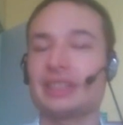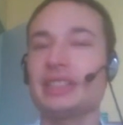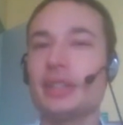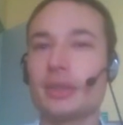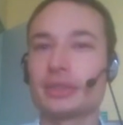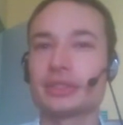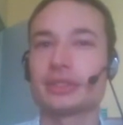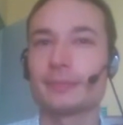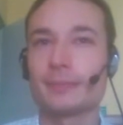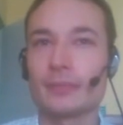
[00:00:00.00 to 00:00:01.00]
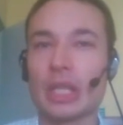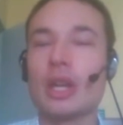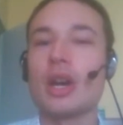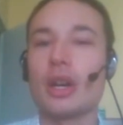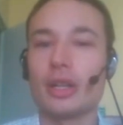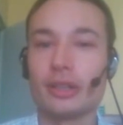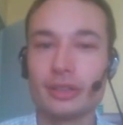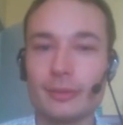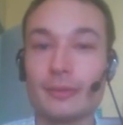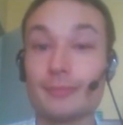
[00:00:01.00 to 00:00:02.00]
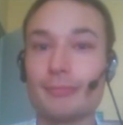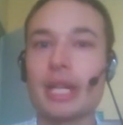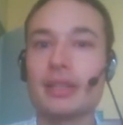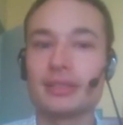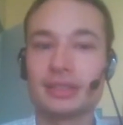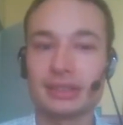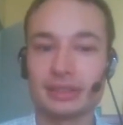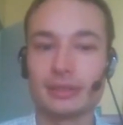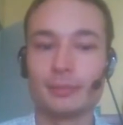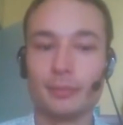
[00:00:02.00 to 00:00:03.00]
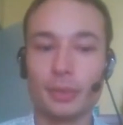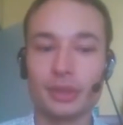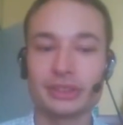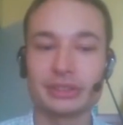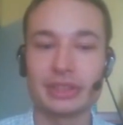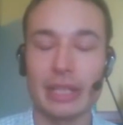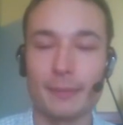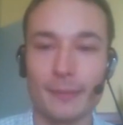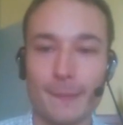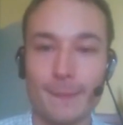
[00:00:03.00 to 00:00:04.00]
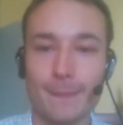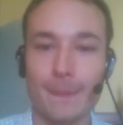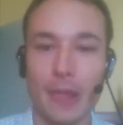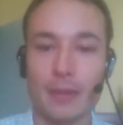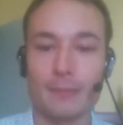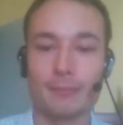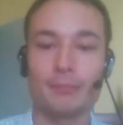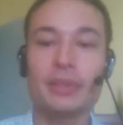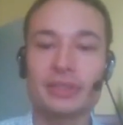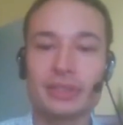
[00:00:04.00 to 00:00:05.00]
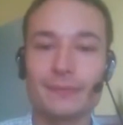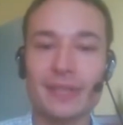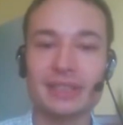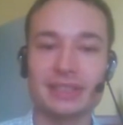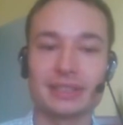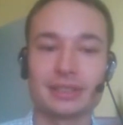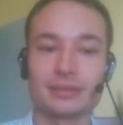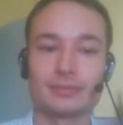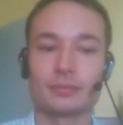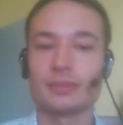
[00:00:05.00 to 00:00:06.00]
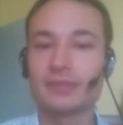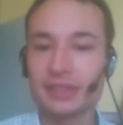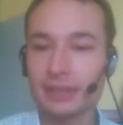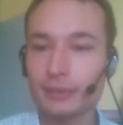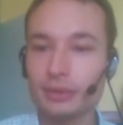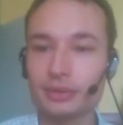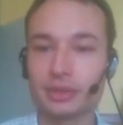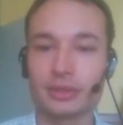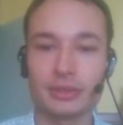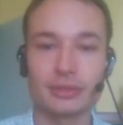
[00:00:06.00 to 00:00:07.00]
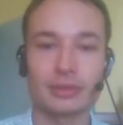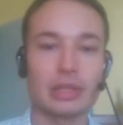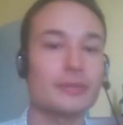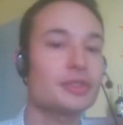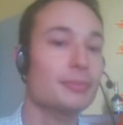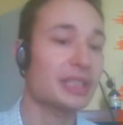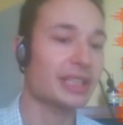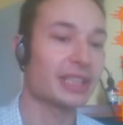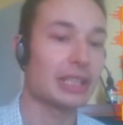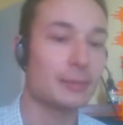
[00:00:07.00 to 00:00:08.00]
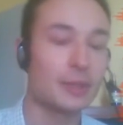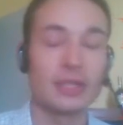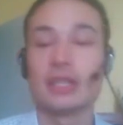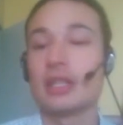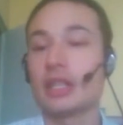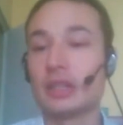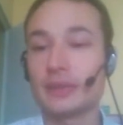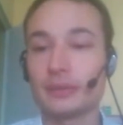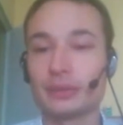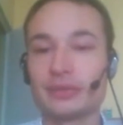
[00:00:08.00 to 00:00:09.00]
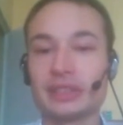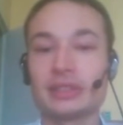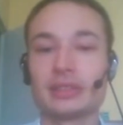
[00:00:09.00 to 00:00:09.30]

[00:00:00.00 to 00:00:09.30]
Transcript: years on balancing more the game. But the fact is, with the evolution of the metagame, of everything,